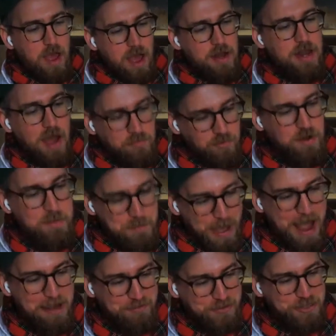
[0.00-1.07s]
another
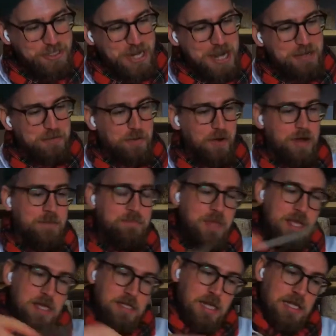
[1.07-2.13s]
impact for January.
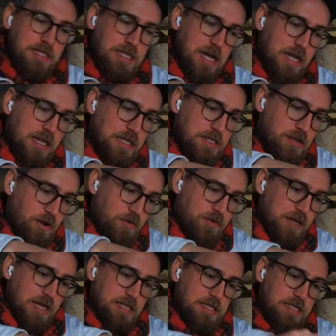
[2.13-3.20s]
Let's cut this off
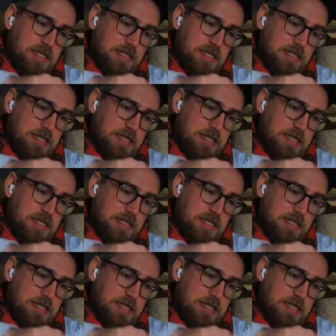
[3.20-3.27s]
and